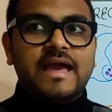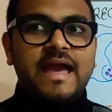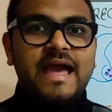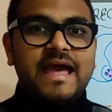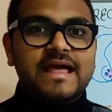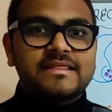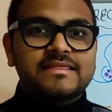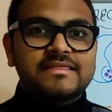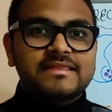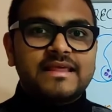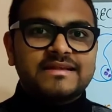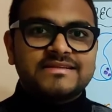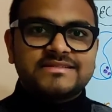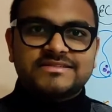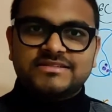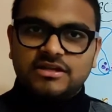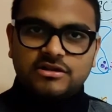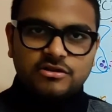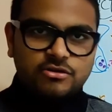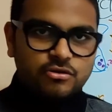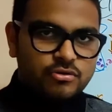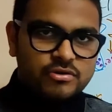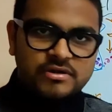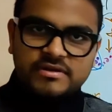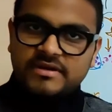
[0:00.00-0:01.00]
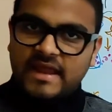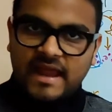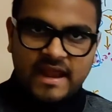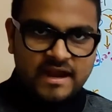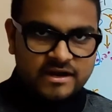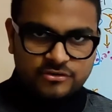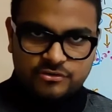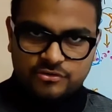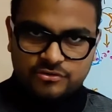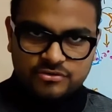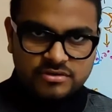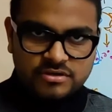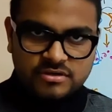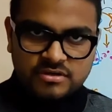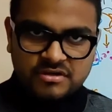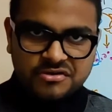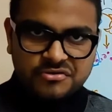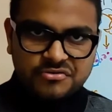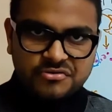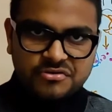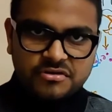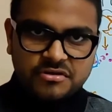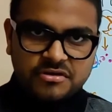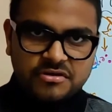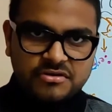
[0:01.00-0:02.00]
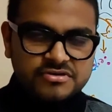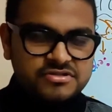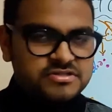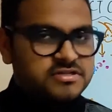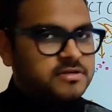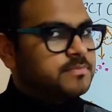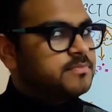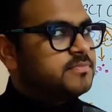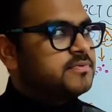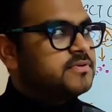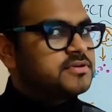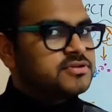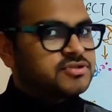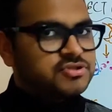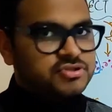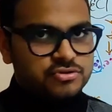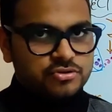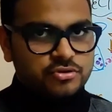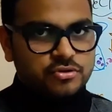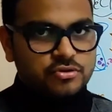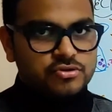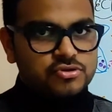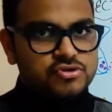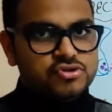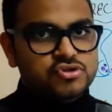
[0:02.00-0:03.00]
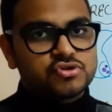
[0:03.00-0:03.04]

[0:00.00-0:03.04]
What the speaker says: can the acetylcholine act on the nicotinic receptors? No.